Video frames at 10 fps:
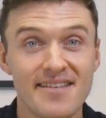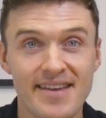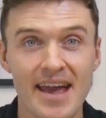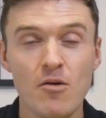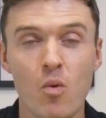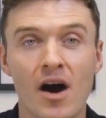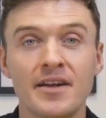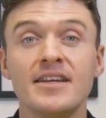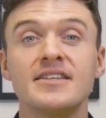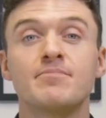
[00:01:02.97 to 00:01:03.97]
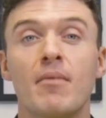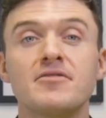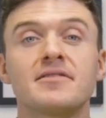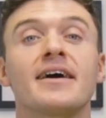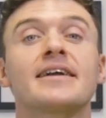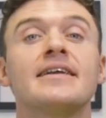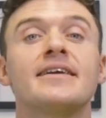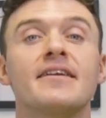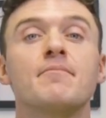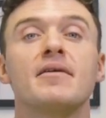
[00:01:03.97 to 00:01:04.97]
Day 1 is most likely
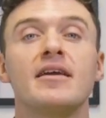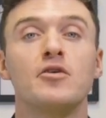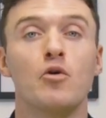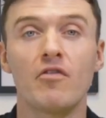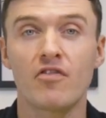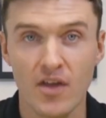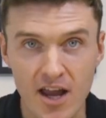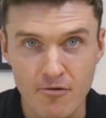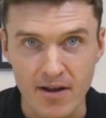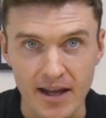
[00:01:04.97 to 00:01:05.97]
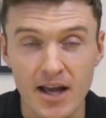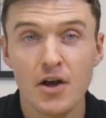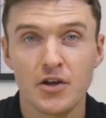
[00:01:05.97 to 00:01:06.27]
going to be your theory.